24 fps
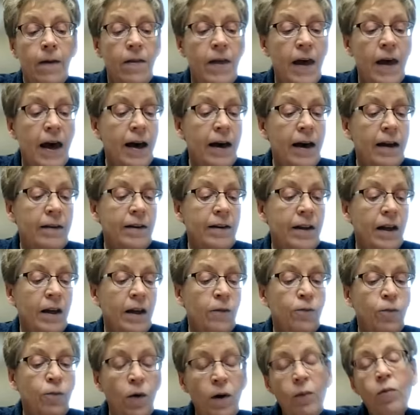that
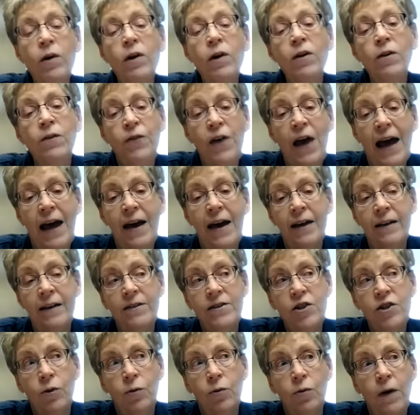if we would have had
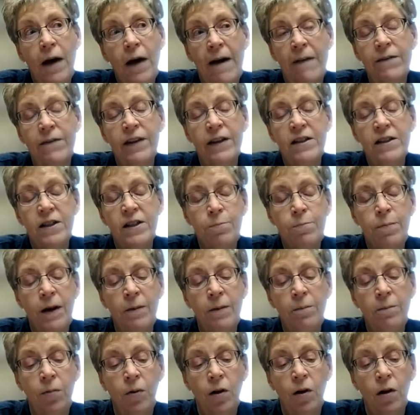to have these
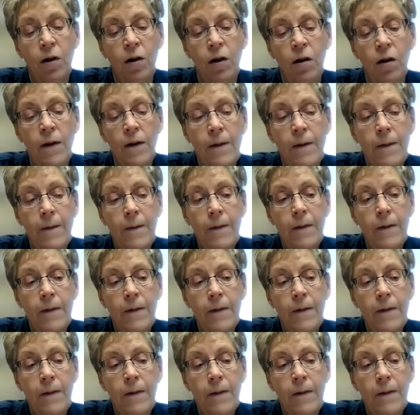people